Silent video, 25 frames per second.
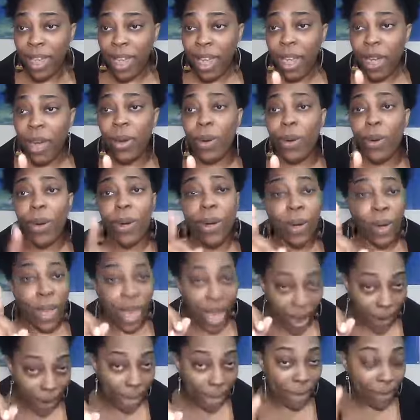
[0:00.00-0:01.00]
Oh,
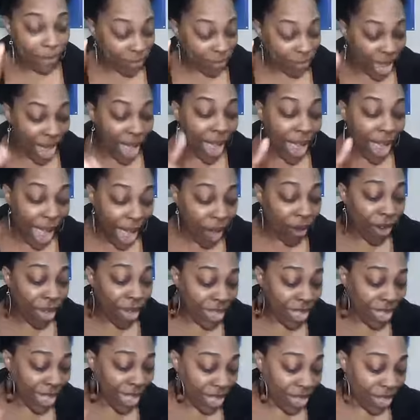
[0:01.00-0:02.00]
okay. I'll
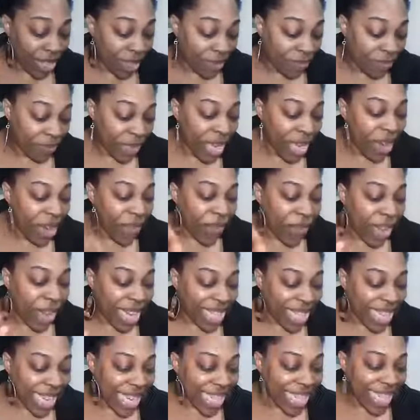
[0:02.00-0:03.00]
continue.
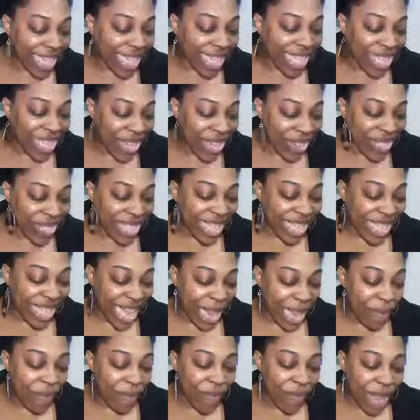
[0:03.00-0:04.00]
Francheska chose the
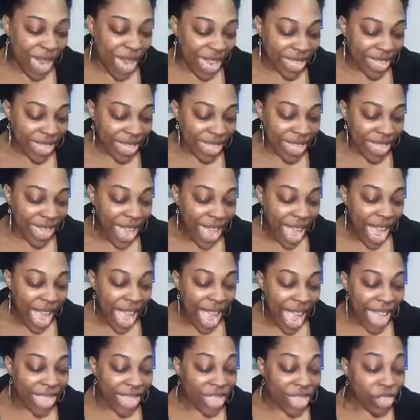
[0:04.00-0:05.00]
name Fancy
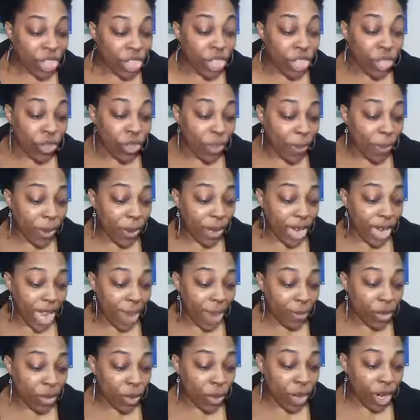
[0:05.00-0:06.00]
as her stripper
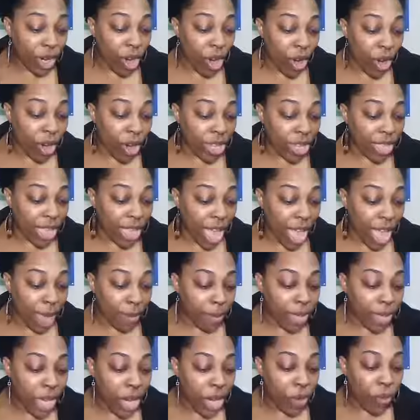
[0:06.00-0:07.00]
name during hard
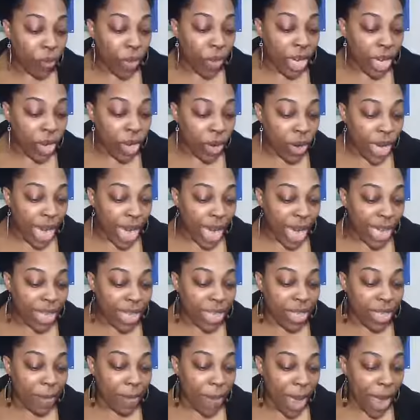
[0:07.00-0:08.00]
times, relocating
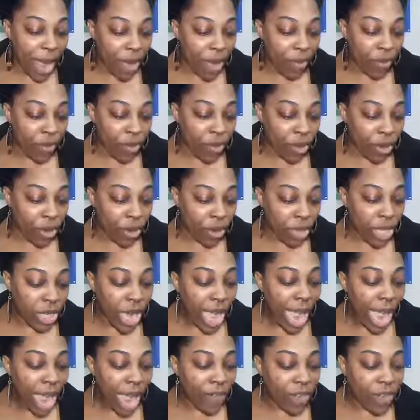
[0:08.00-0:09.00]
to Baton Rouge
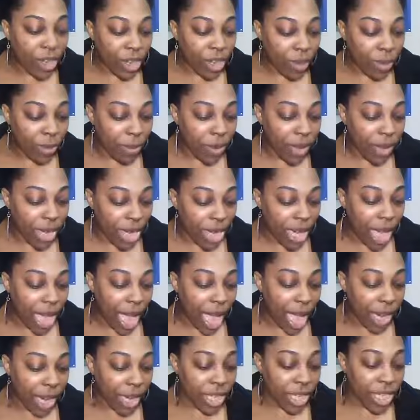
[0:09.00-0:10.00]
after community
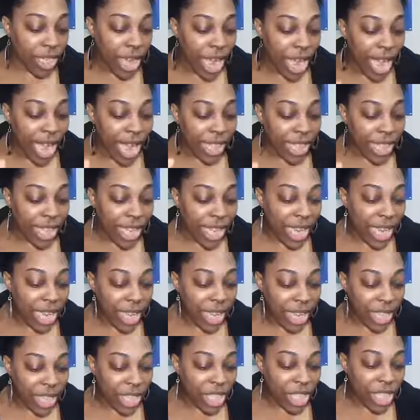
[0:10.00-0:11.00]
college, and then
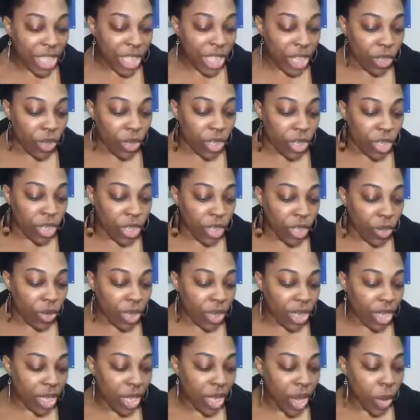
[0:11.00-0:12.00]
continued to
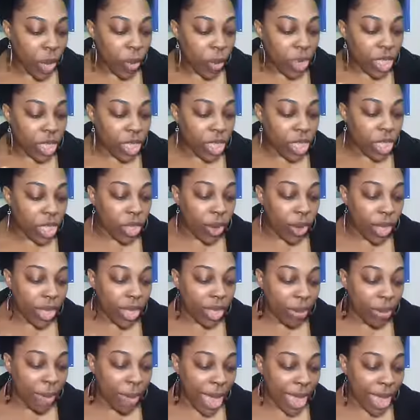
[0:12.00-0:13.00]
use it when she started
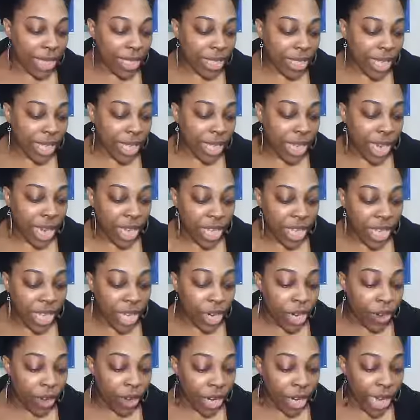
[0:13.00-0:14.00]
the magazine. A
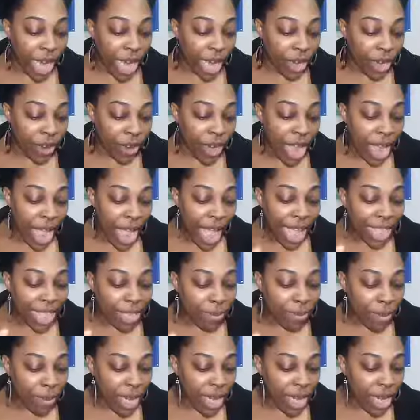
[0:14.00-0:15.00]
year later, as
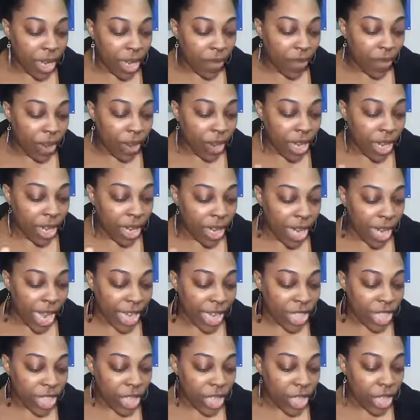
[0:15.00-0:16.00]
many of her
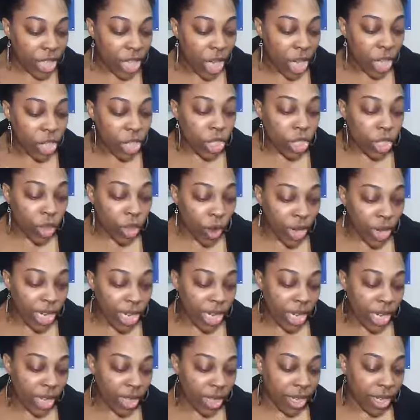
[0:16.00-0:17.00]
connections started
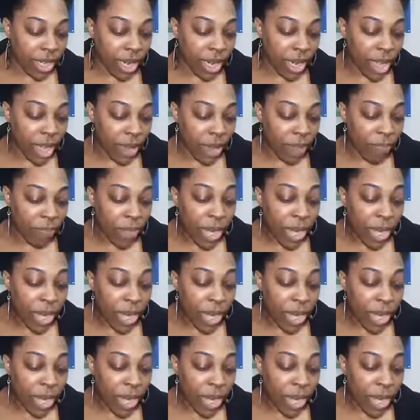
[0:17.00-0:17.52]
in the club,